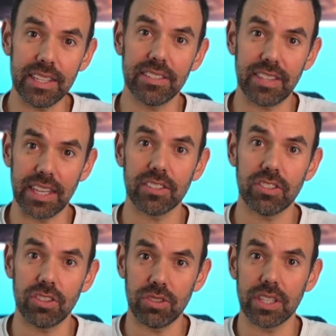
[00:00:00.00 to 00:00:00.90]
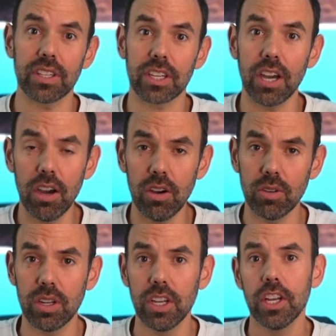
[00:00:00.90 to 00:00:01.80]
things using the
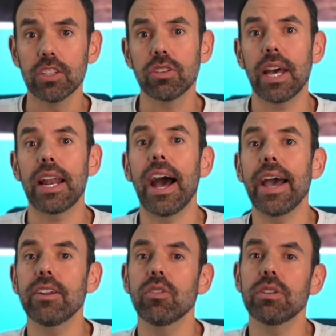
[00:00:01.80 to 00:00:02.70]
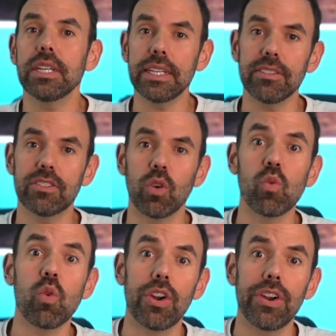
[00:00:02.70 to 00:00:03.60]
code so that I don't need to
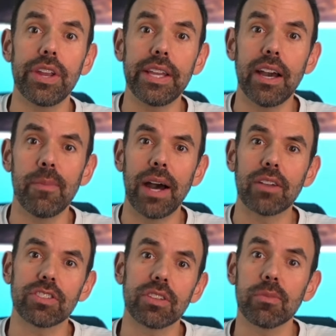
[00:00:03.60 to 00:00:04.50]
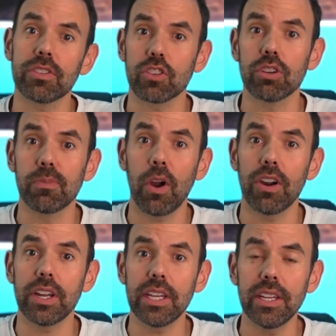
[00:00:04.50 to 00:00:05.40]
worry about some third
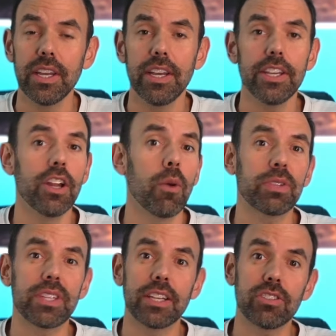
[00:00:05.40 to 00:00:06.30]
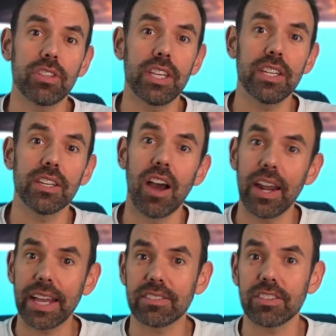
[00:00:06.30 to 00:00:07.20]
party, you know, potentially
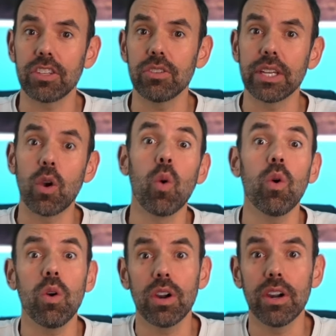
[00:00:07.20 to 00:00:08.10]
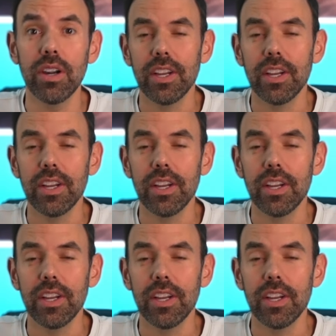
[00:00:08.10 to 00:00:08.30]
not executing or